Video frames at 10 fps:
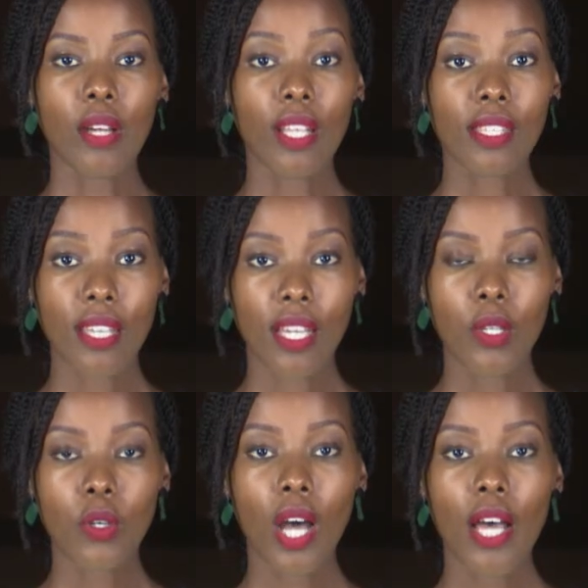Now let's take a
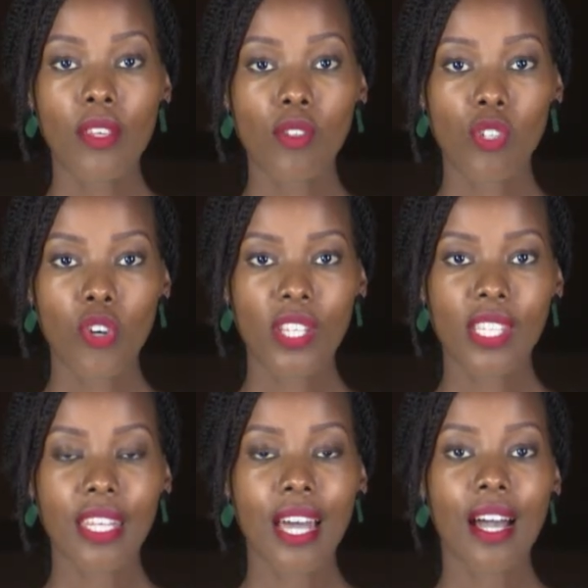look at the
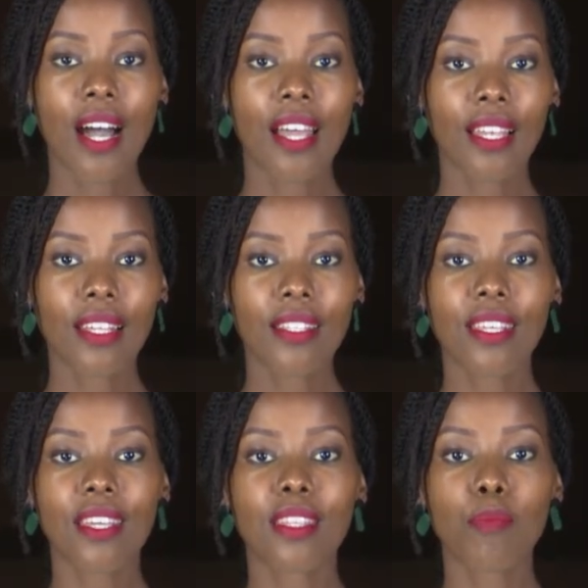stories that are
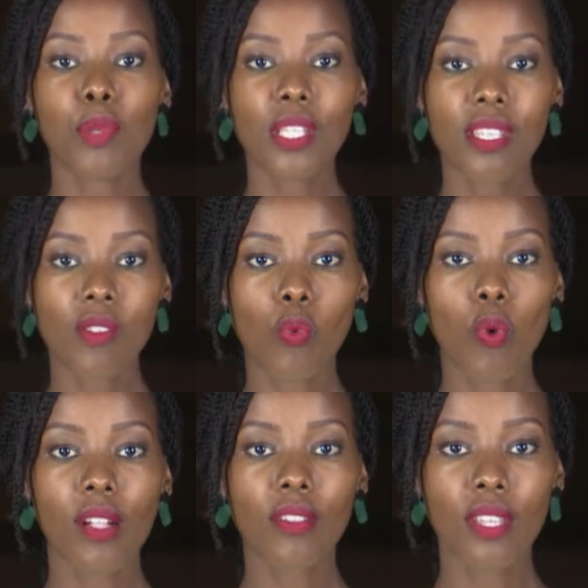highlighting the business
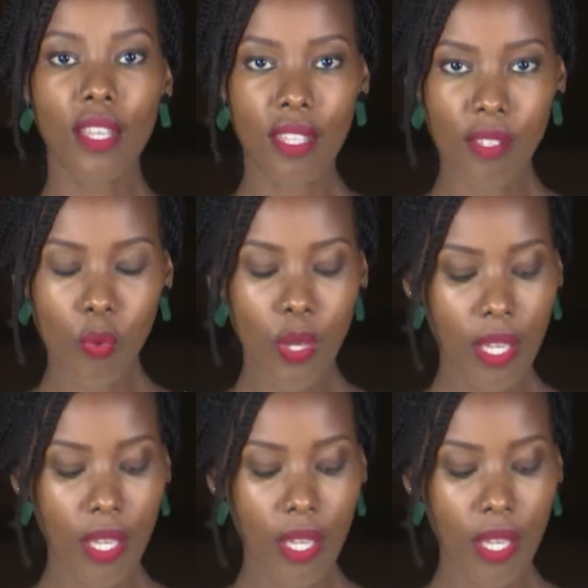world this